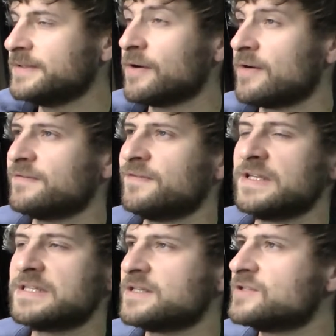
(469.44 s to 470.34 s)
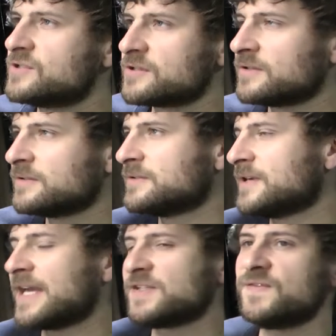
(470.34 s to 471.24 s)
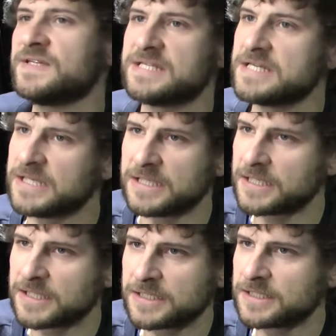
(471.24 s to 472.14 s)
you know, a vintage S V T,